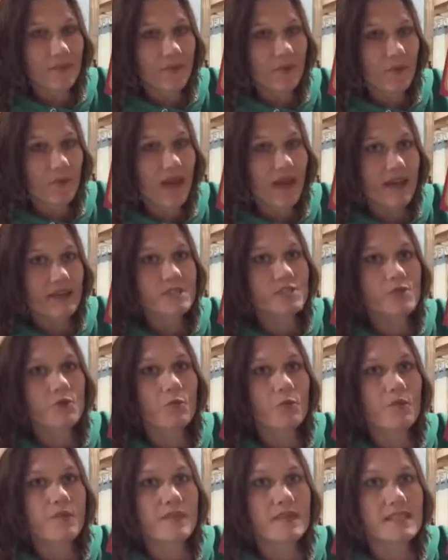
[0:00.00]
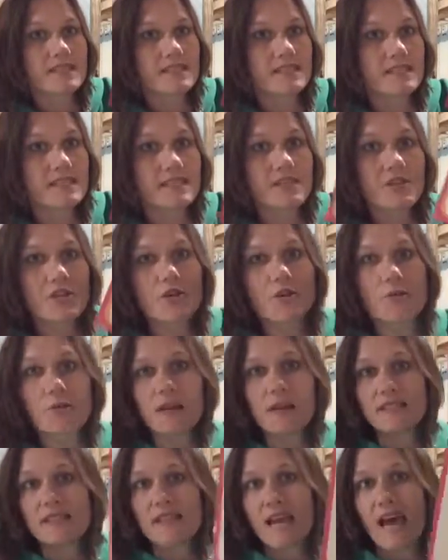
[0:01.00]
Okay, so this is a new
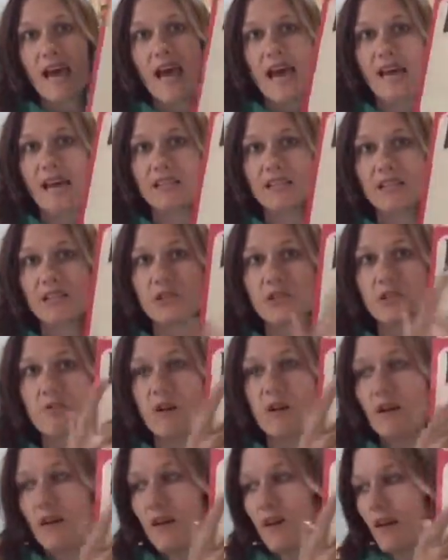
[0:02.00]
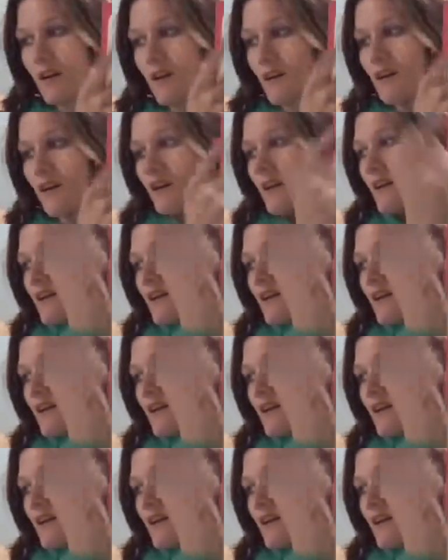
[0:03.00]
one to add to our